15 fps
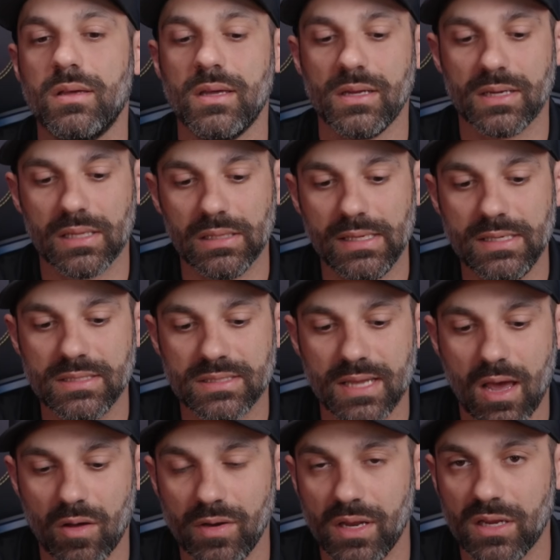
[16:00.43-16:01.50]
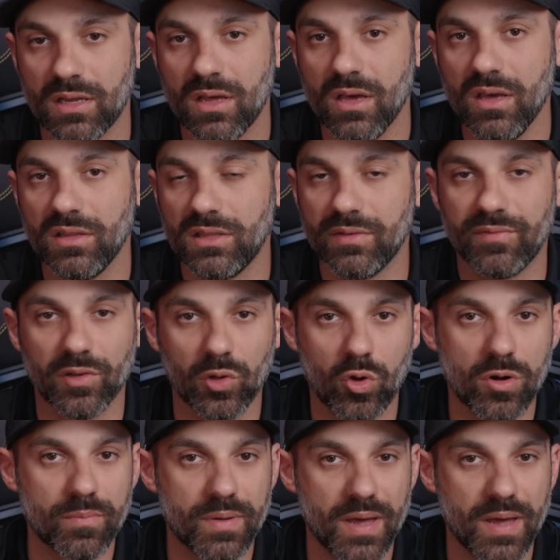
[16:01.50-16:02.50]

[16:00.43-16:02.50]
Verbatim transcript: and clean sounding, the velour